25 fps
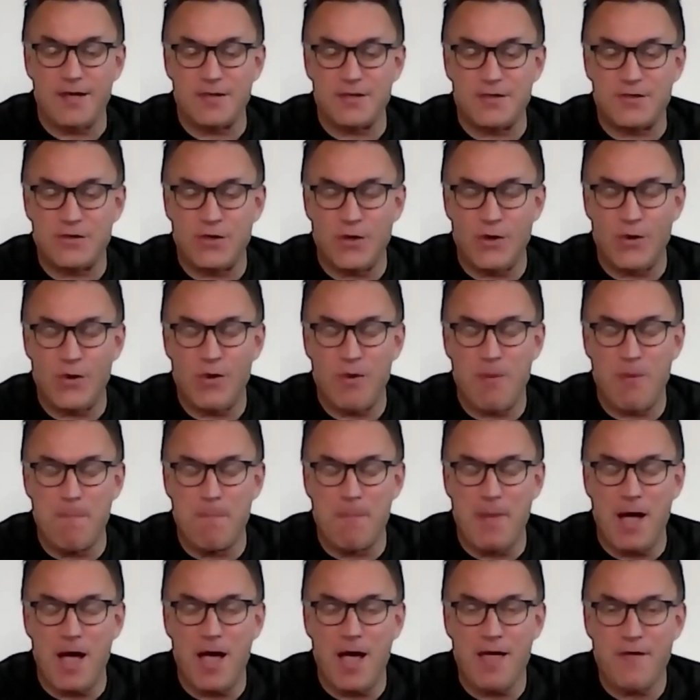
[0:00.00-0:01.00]
So
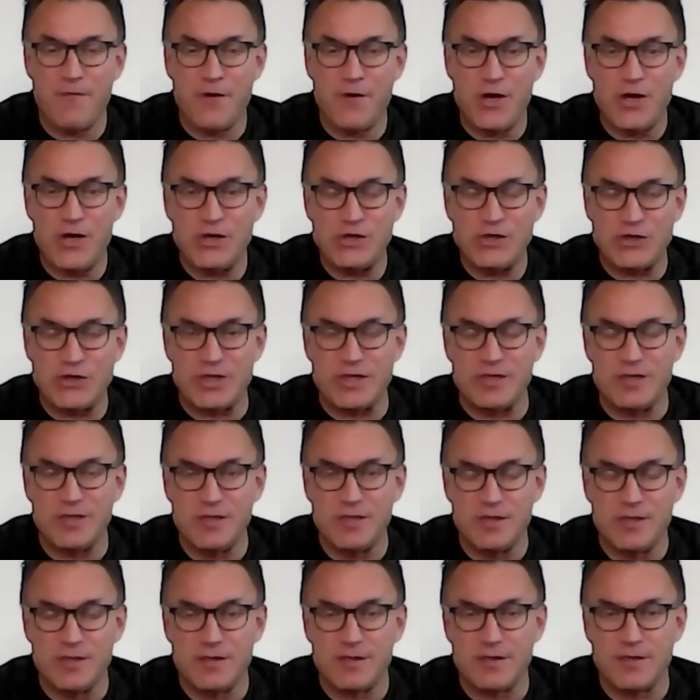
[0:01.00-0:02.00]
my
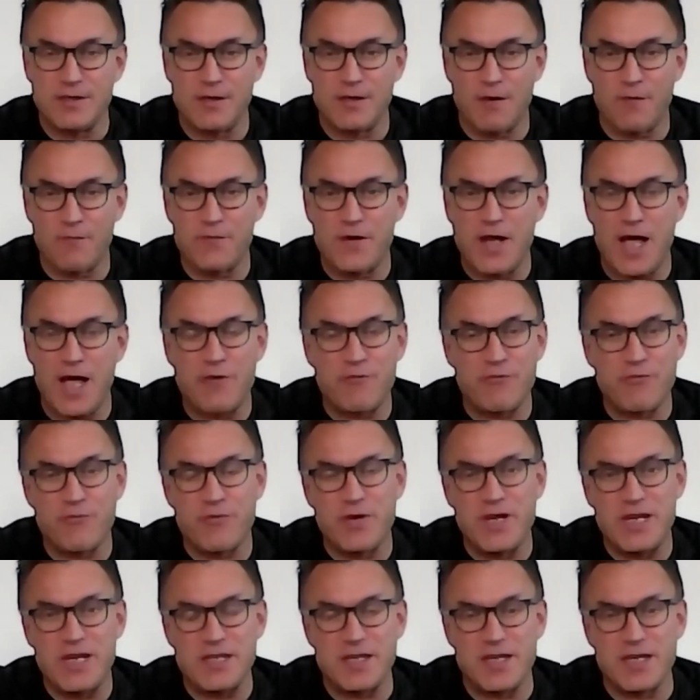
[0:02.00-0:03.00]
version of narrow
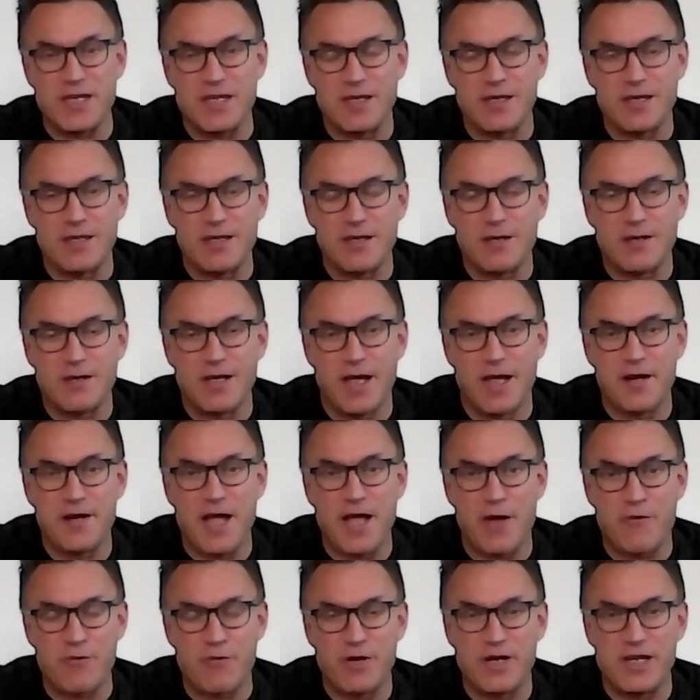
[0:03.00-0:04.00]
reading and
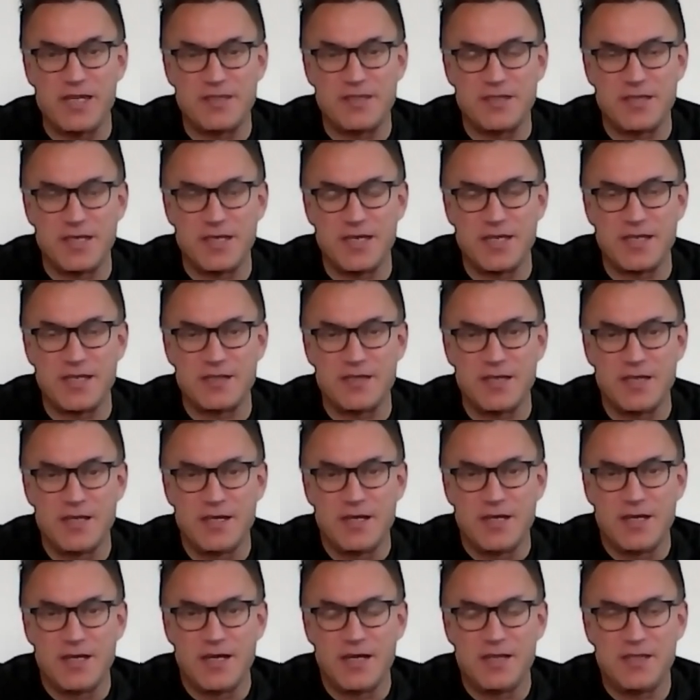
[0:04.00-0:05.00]
narrow listenings
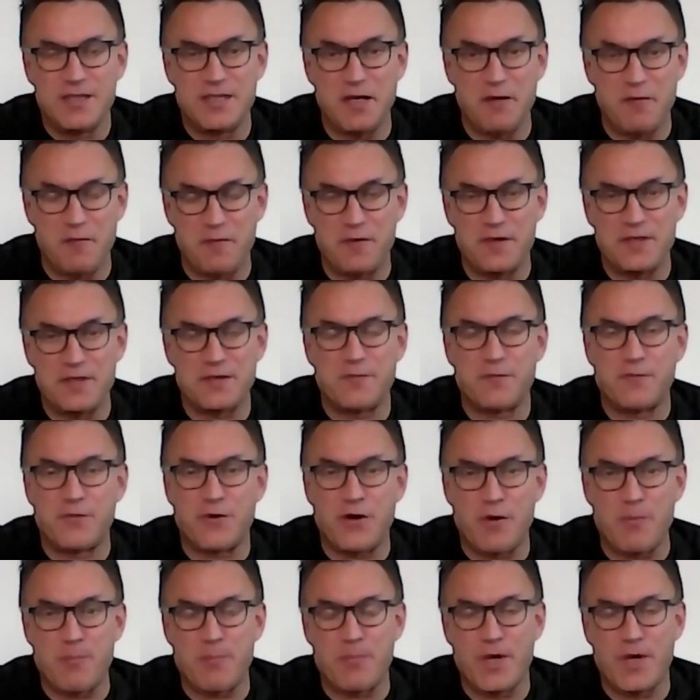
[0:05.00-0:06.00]
differs
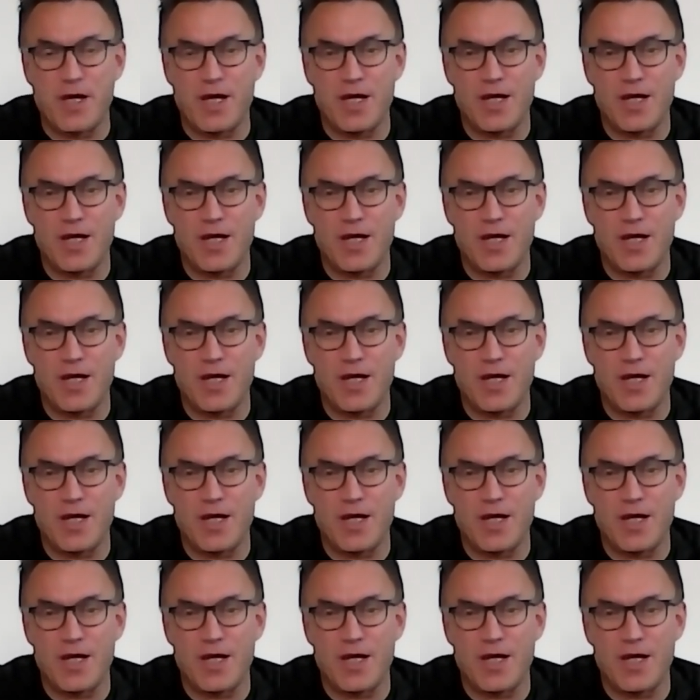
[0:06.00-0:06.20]
from